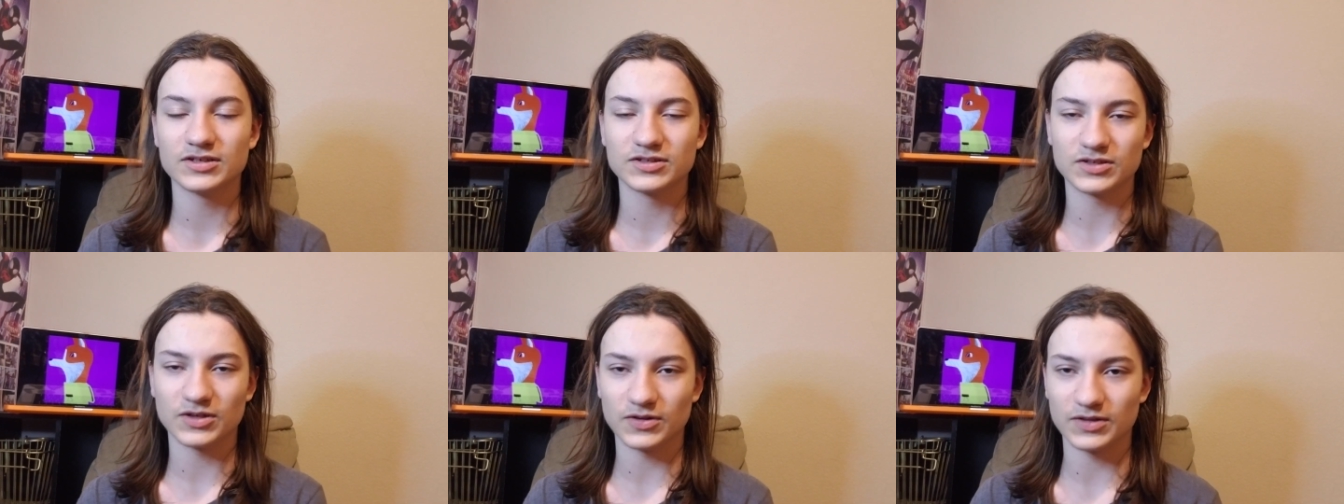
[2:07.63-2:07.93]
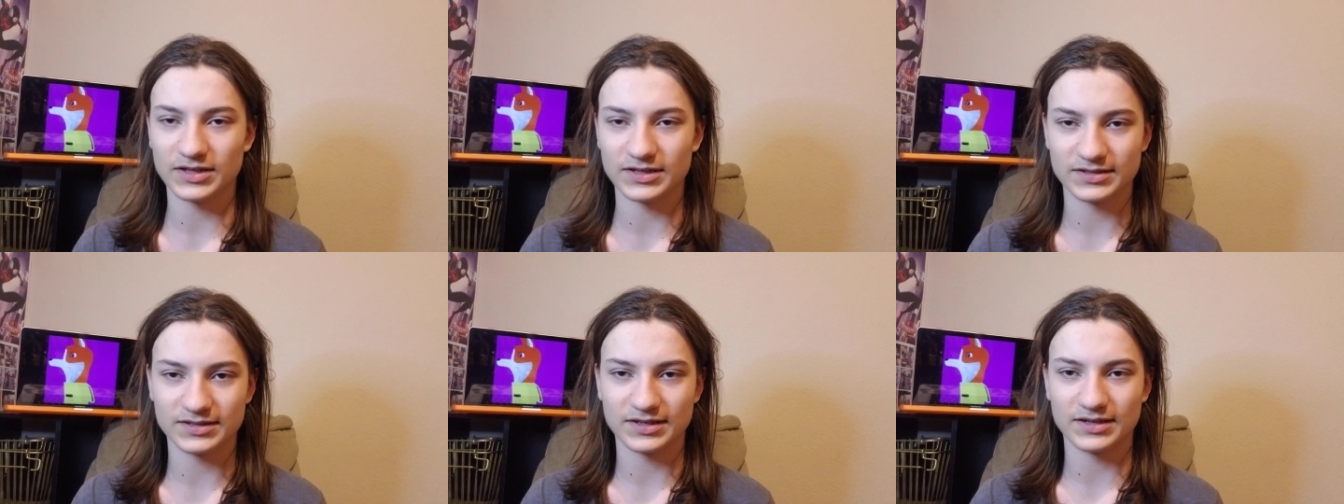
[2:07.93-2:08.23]
So
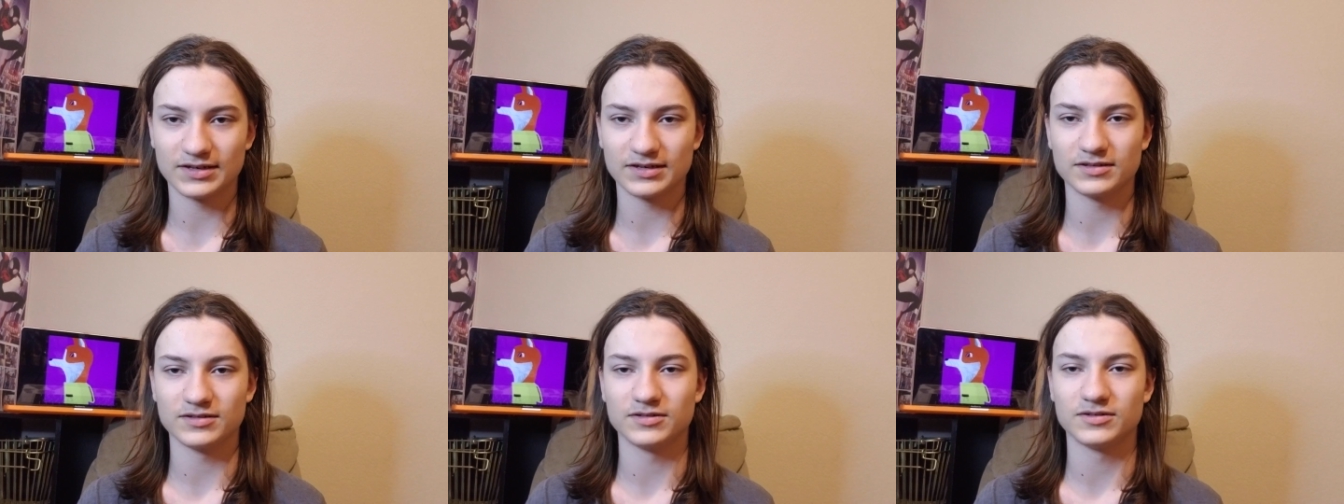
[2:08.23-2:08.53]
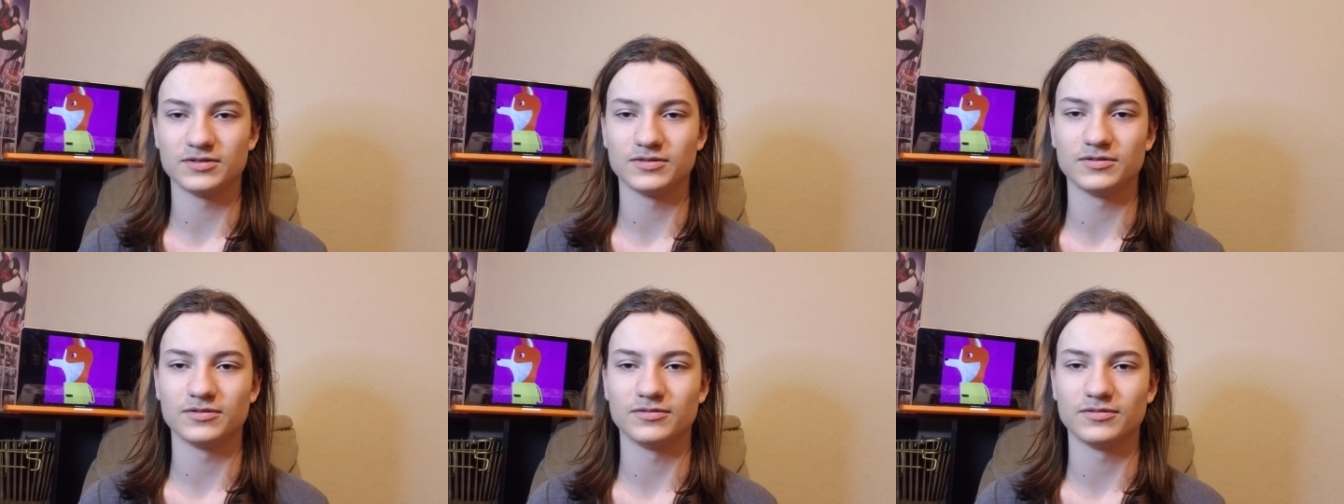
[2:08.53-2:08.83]
let's get
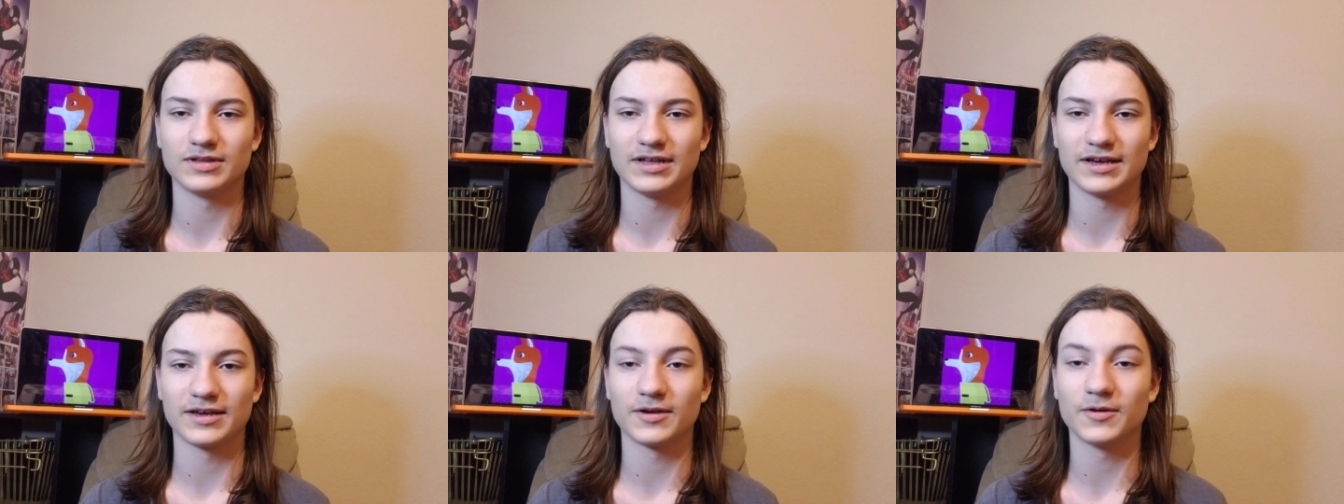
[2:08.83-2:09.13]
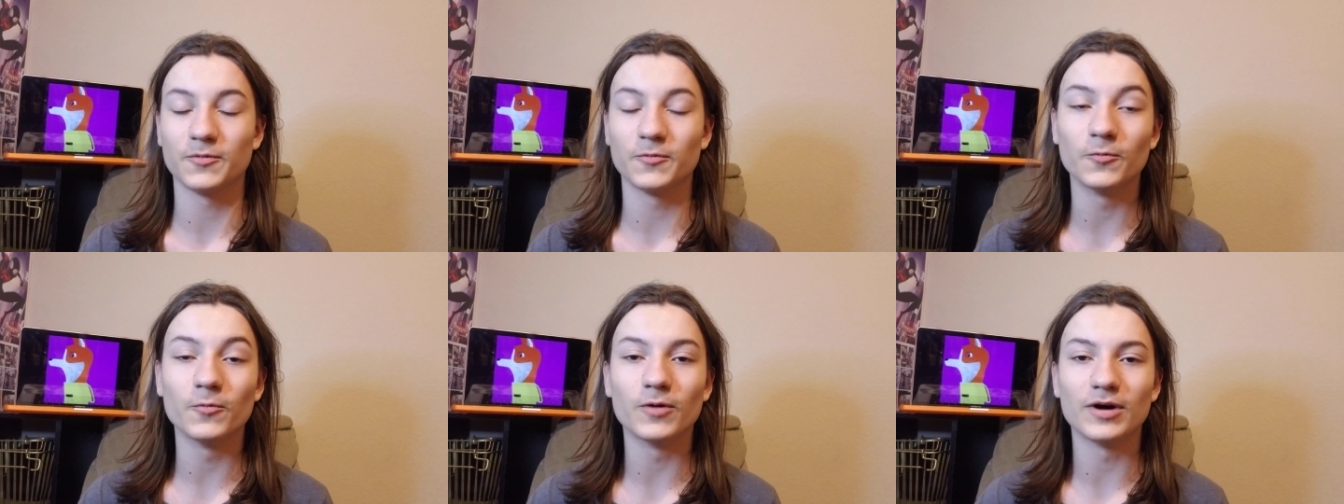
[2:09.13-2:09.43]
into like
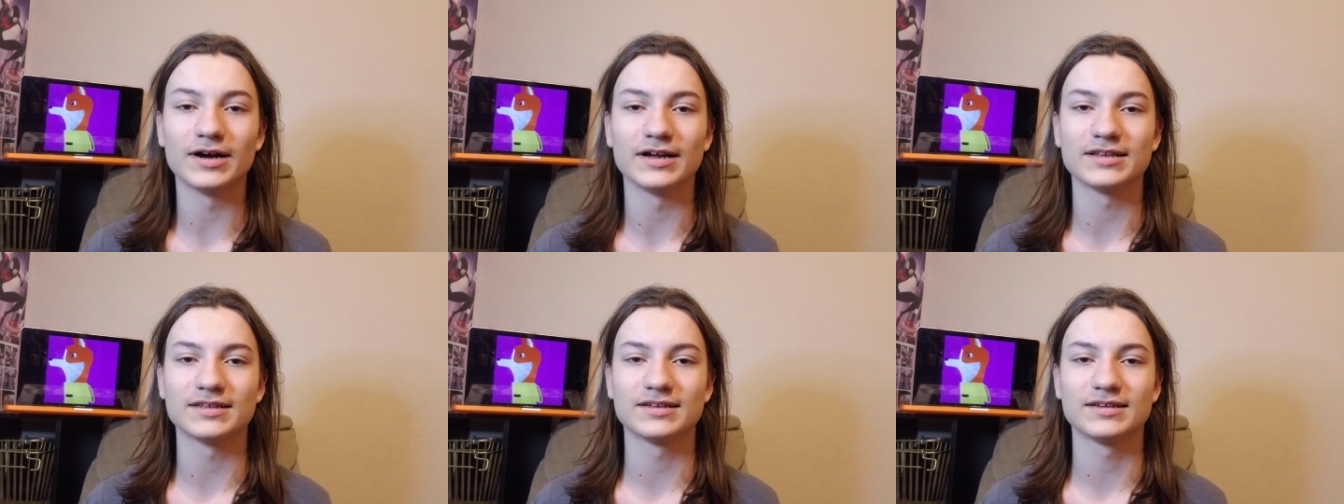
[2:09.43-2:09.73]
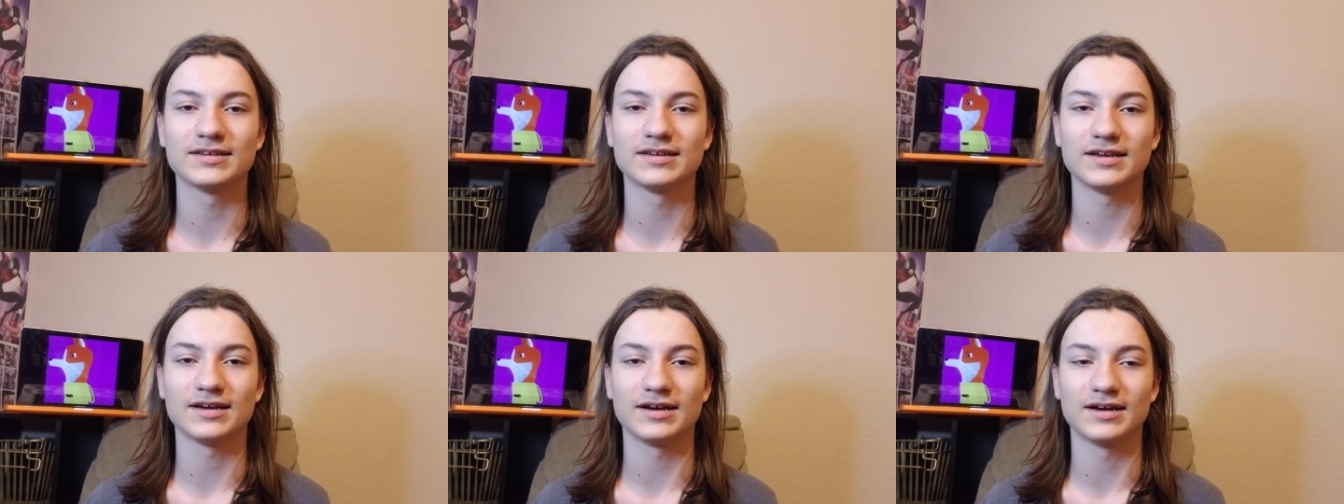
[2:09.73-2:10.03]
what
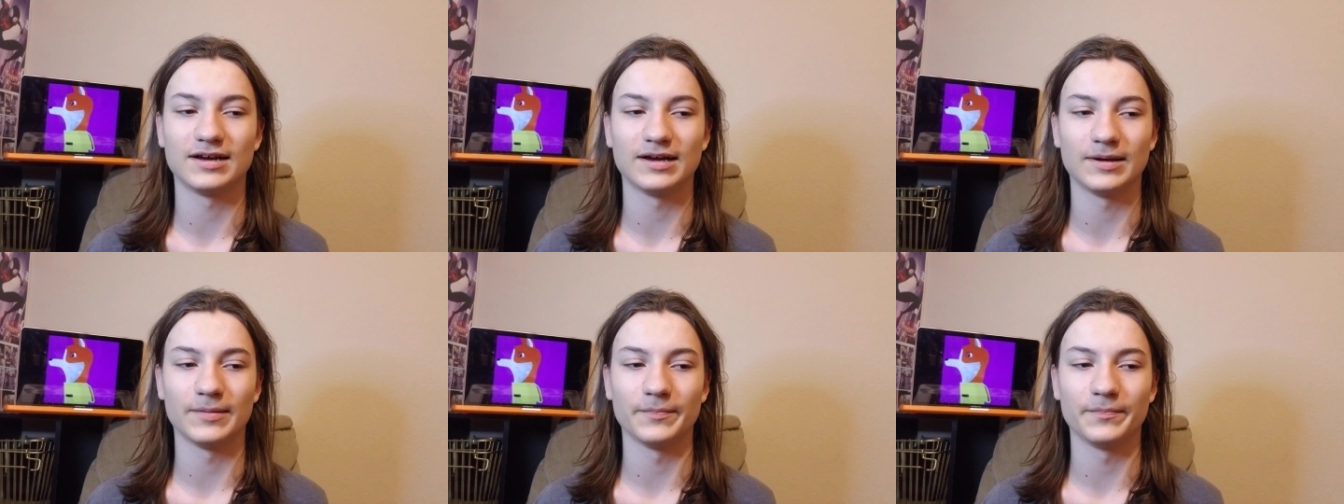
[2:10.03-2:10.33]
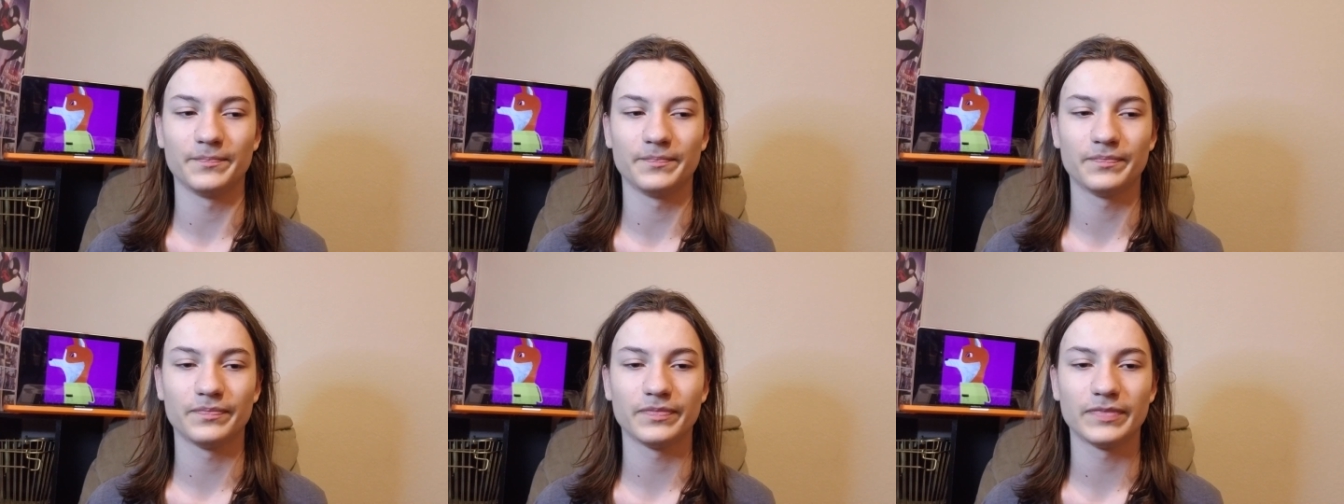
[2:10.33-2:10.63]
um,
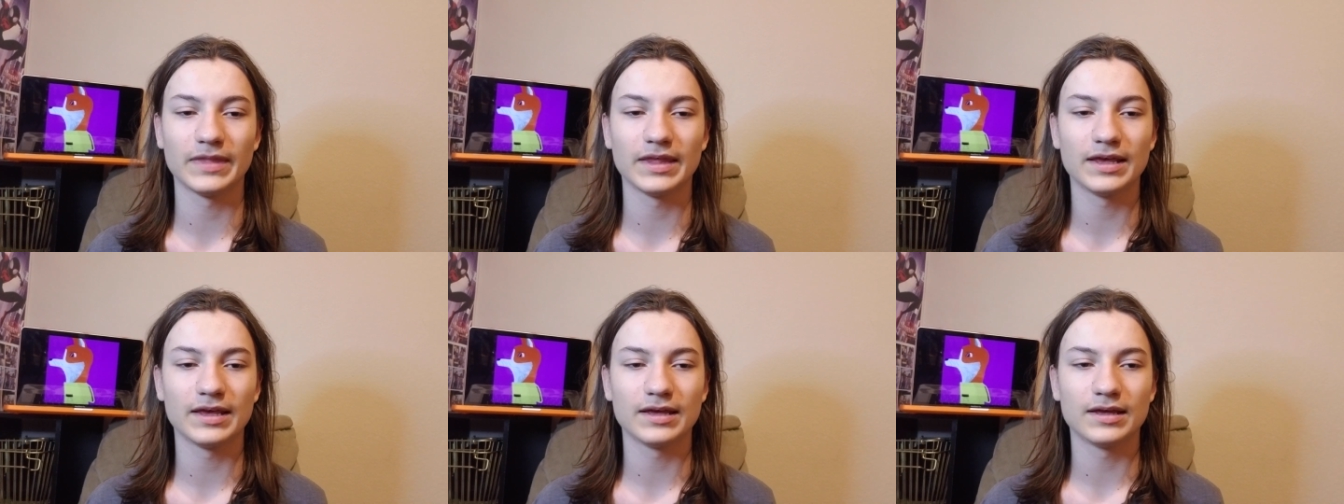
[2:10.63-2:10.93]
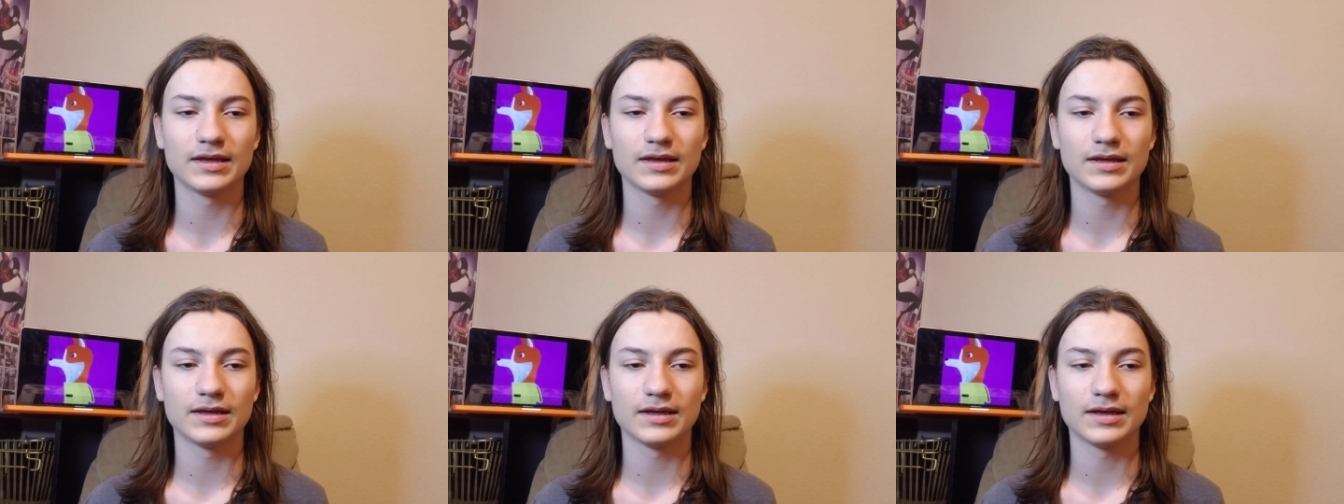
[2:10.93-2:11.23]

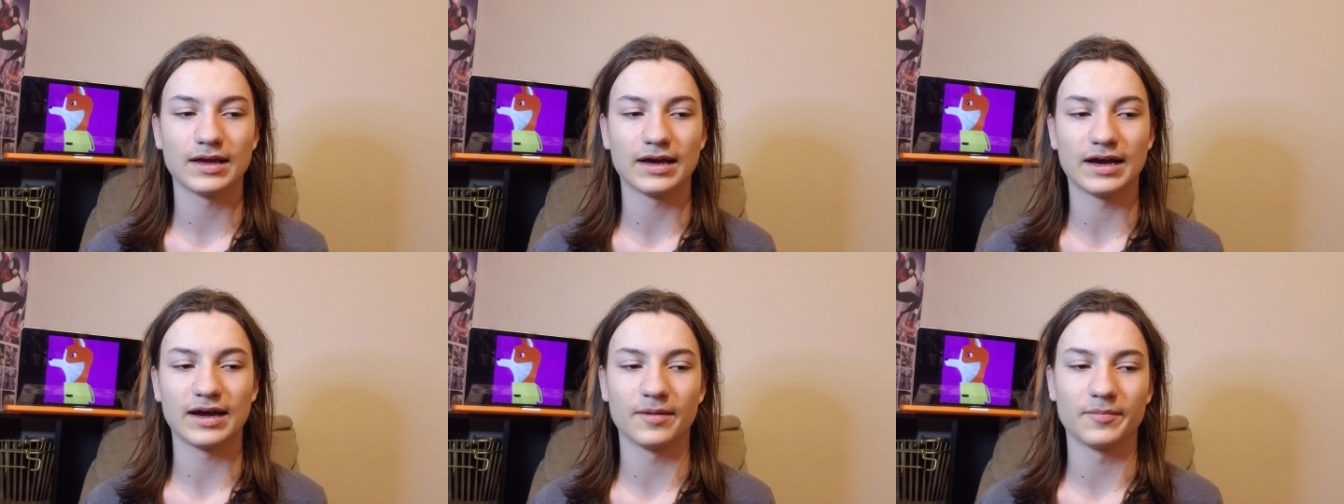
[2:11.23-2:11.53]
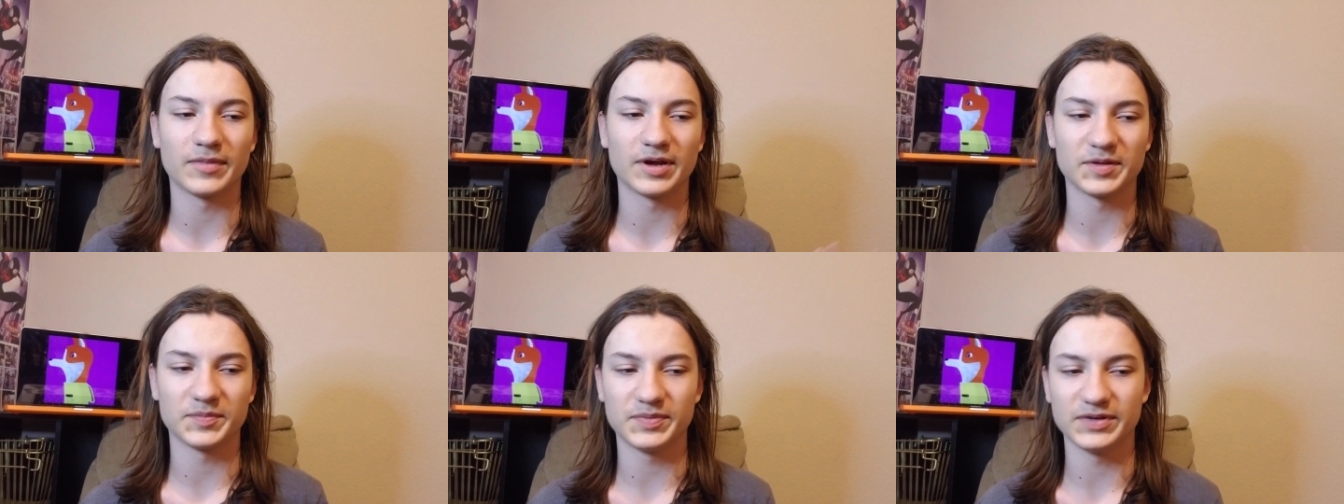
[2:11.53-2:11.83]
I
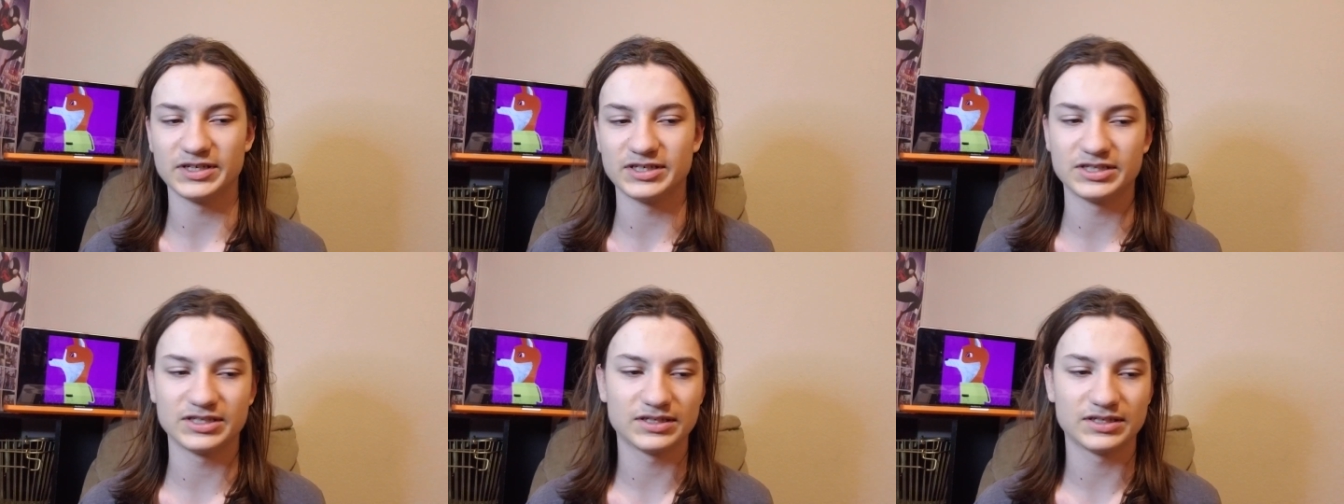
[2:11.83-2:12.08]
might be,